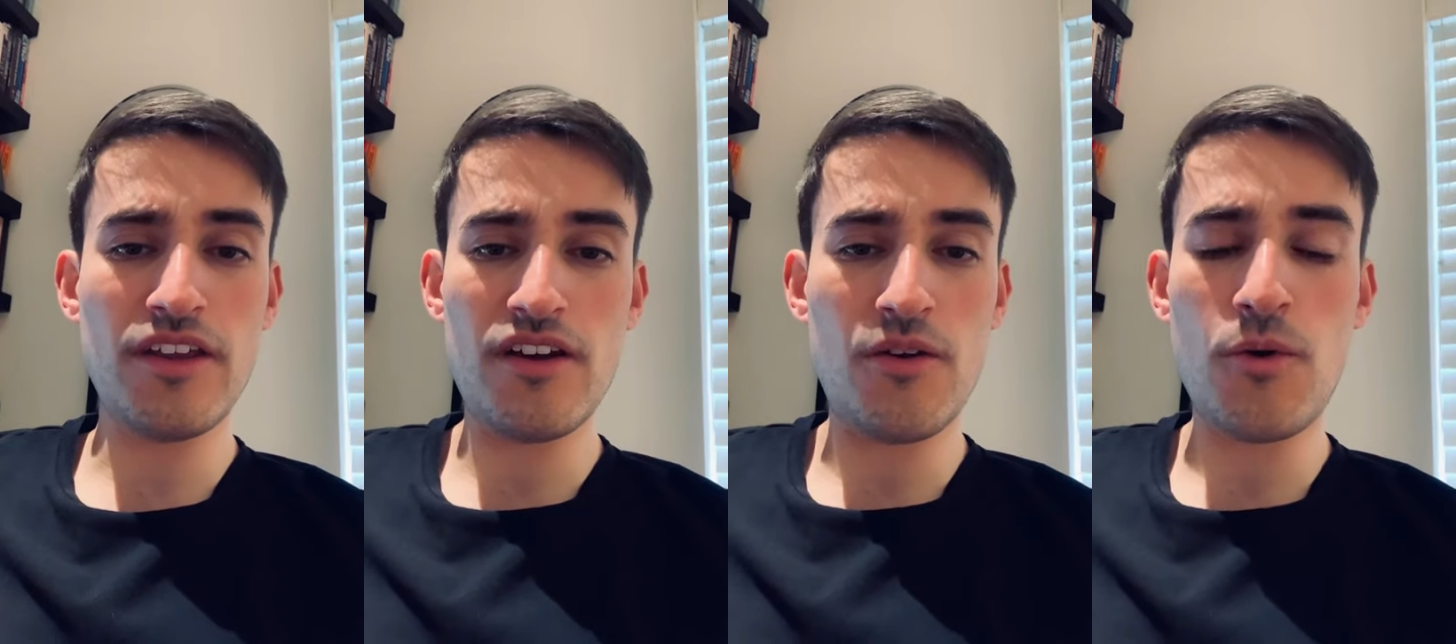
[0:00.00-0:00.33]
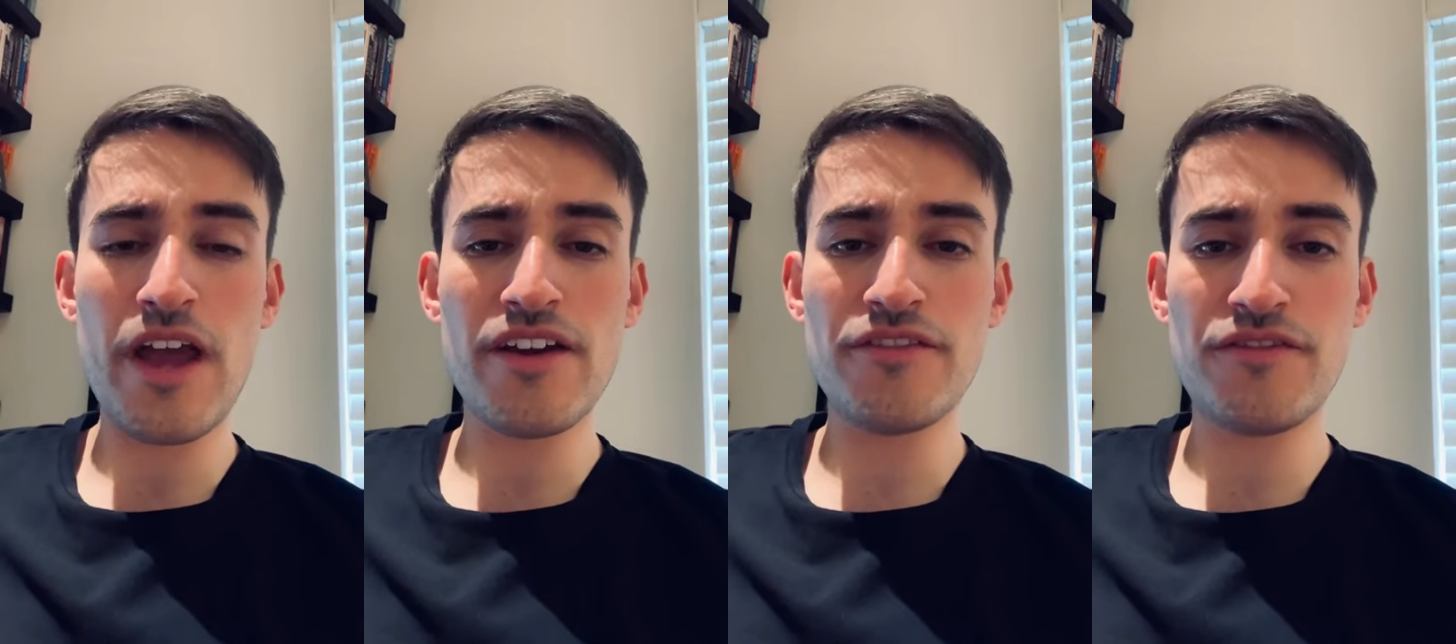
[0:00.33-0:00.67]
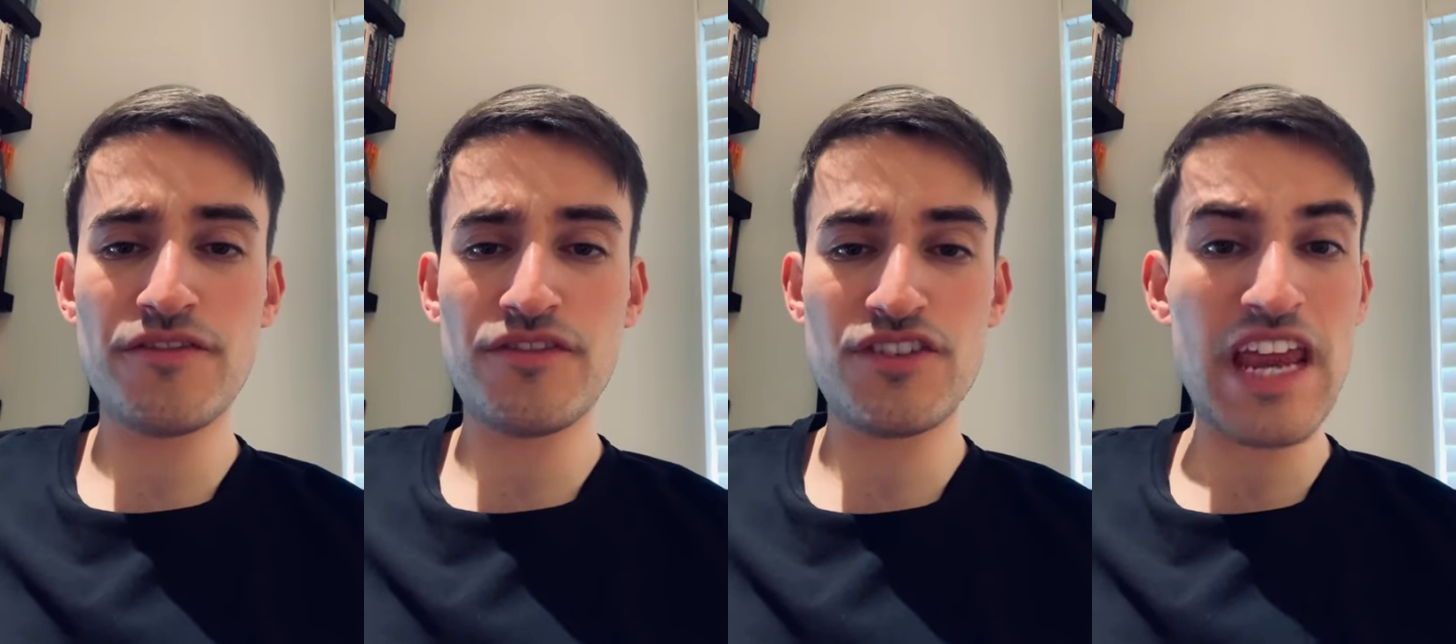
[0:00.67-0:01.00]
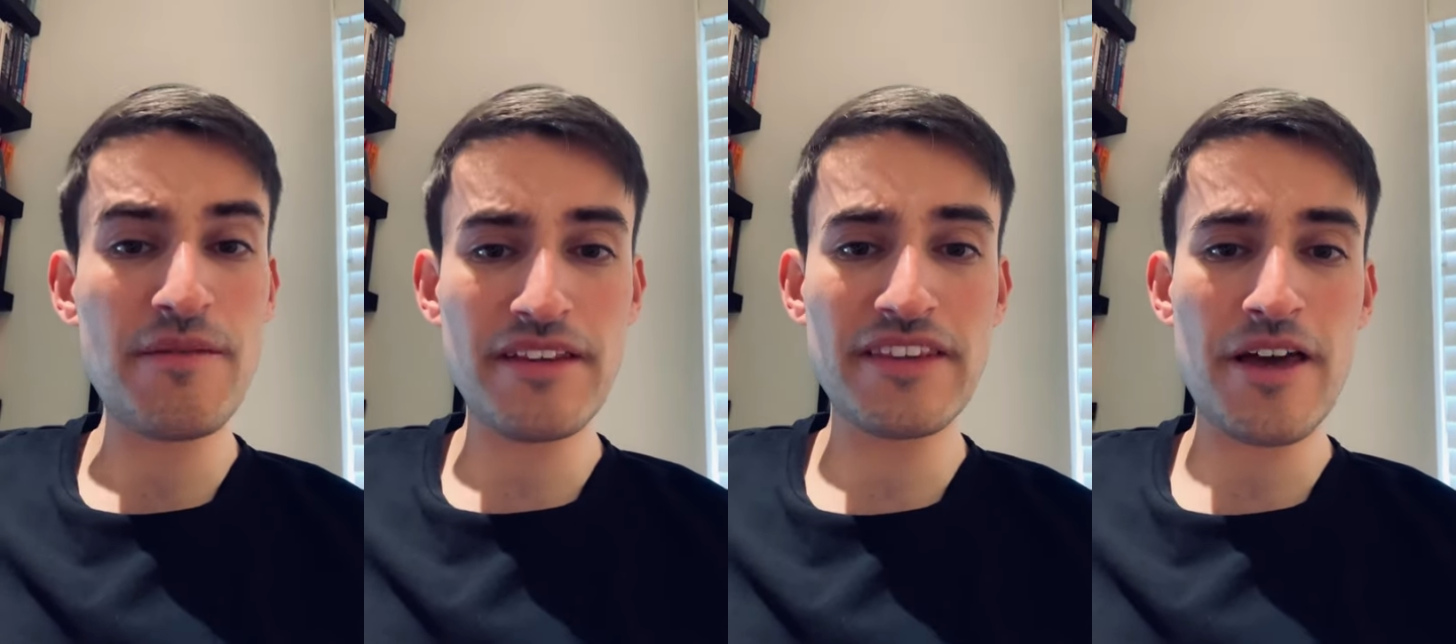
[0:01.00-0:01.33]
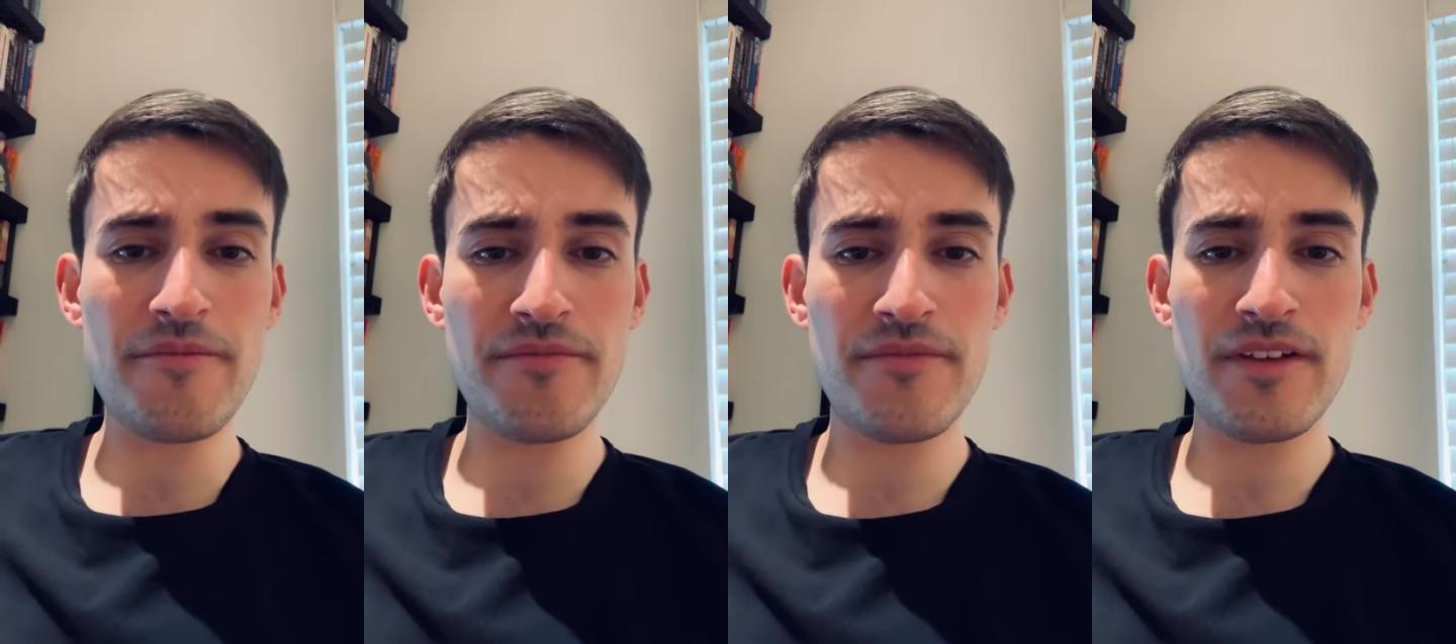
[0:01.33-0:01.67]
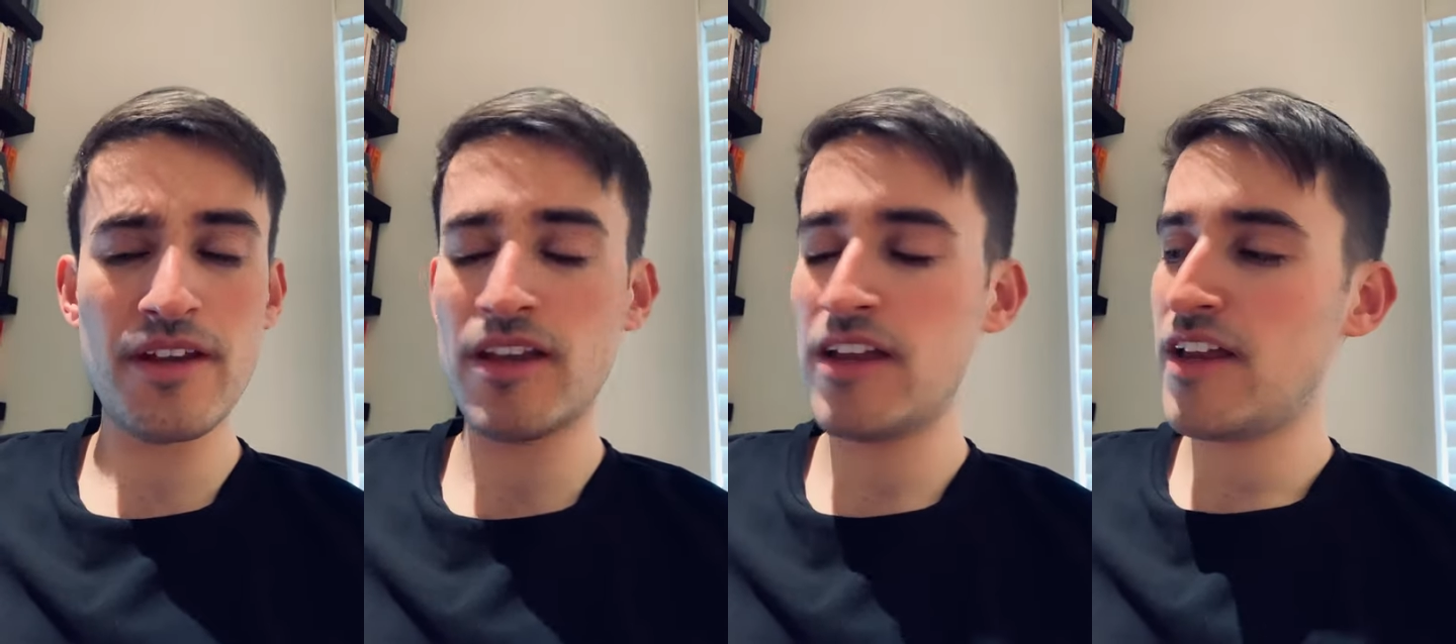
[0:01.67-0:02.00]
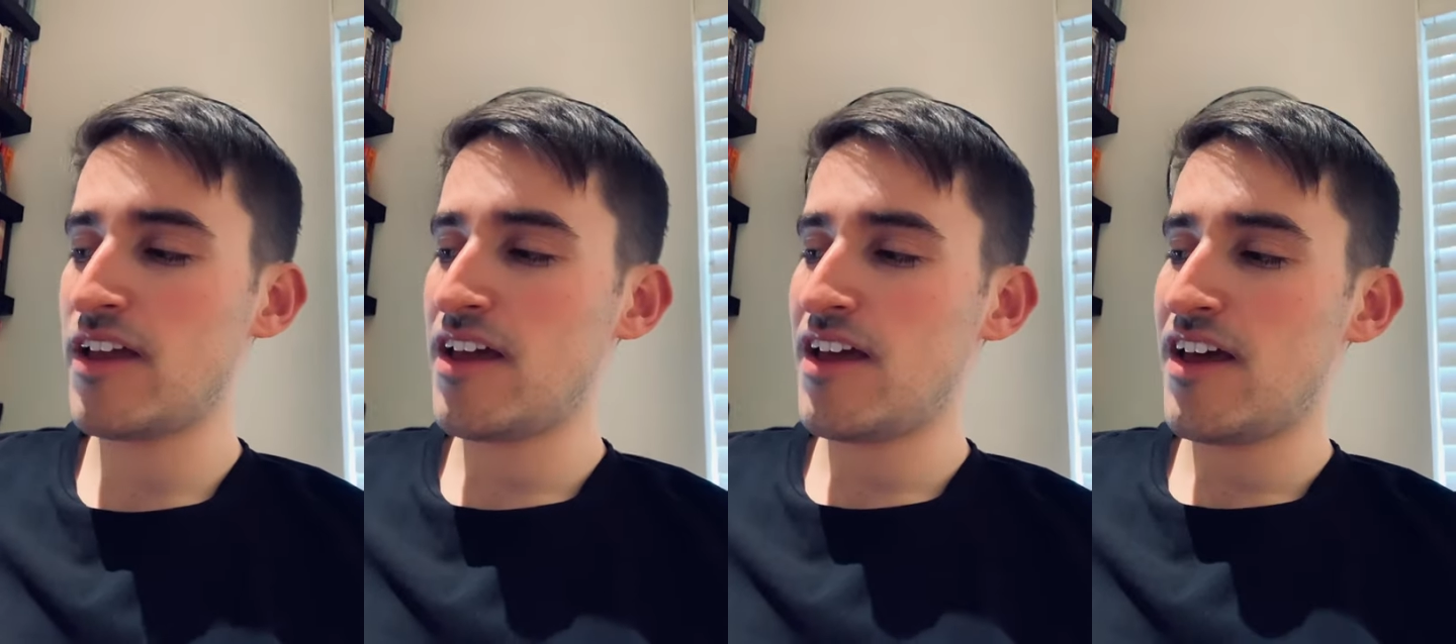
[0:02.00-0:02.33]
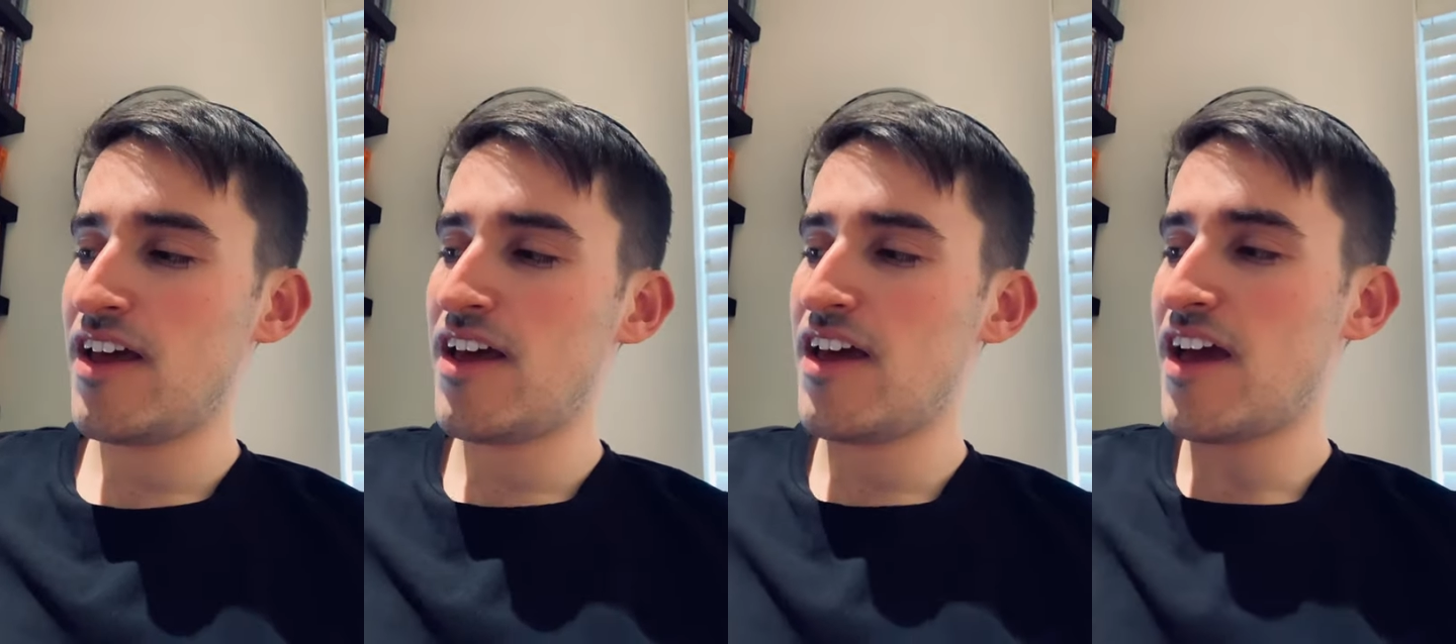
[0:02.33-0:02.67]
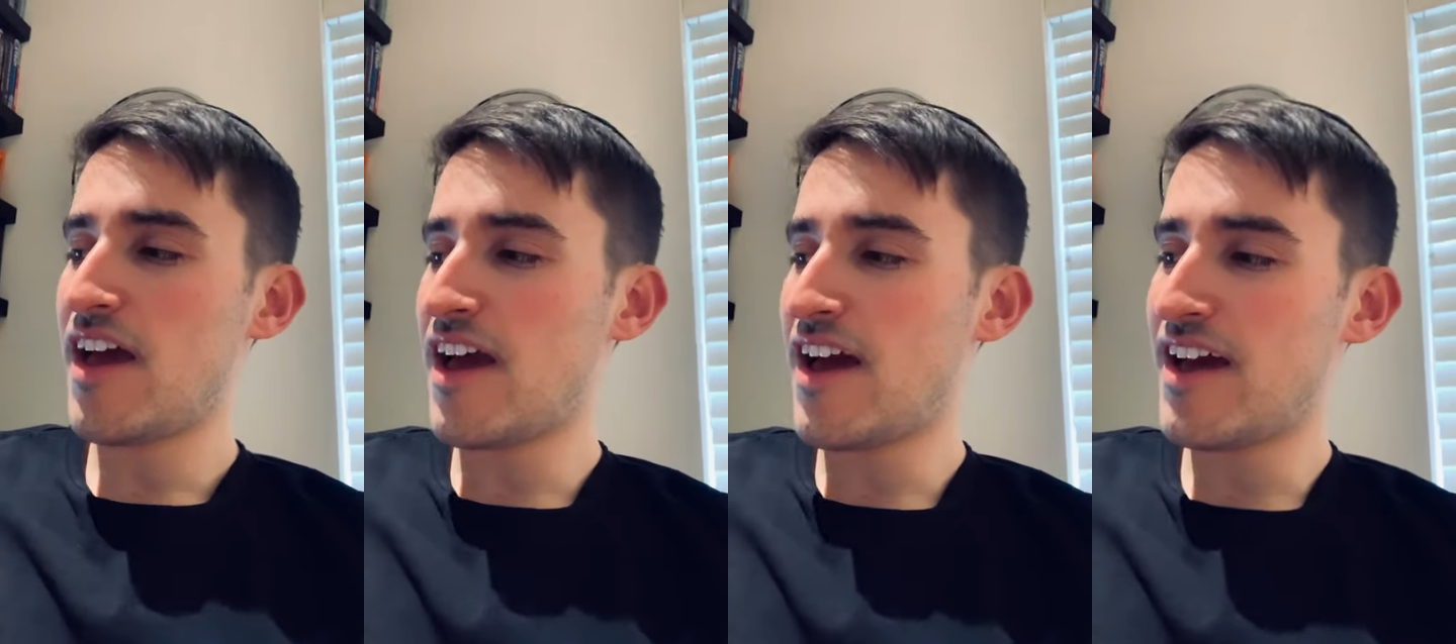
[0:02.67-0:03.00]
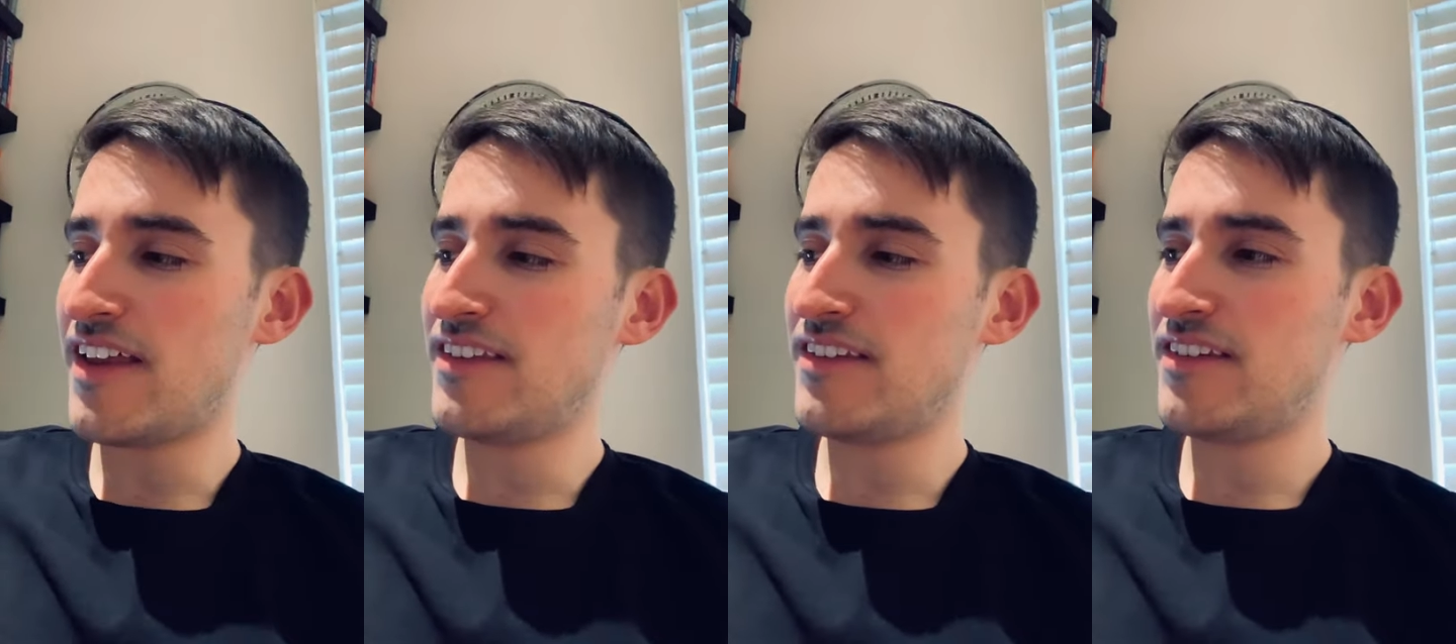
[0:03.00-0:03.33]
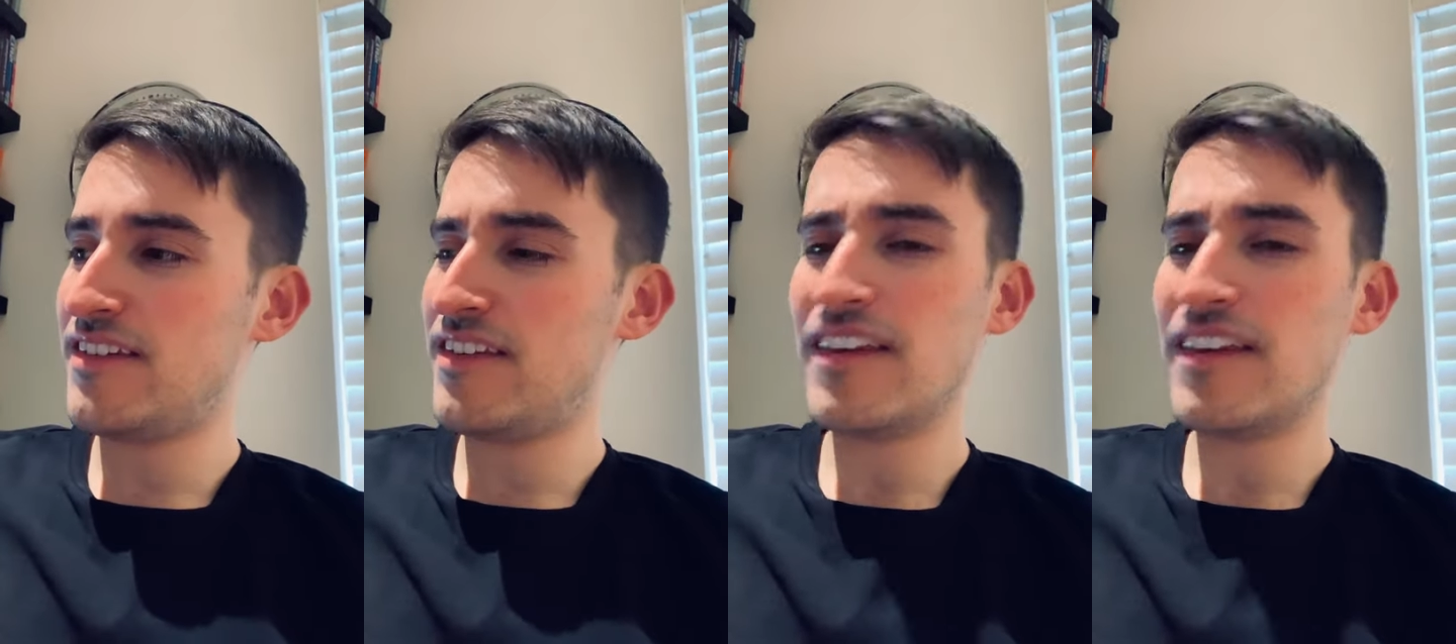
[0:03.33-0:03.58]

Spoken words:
a way of shaming them. And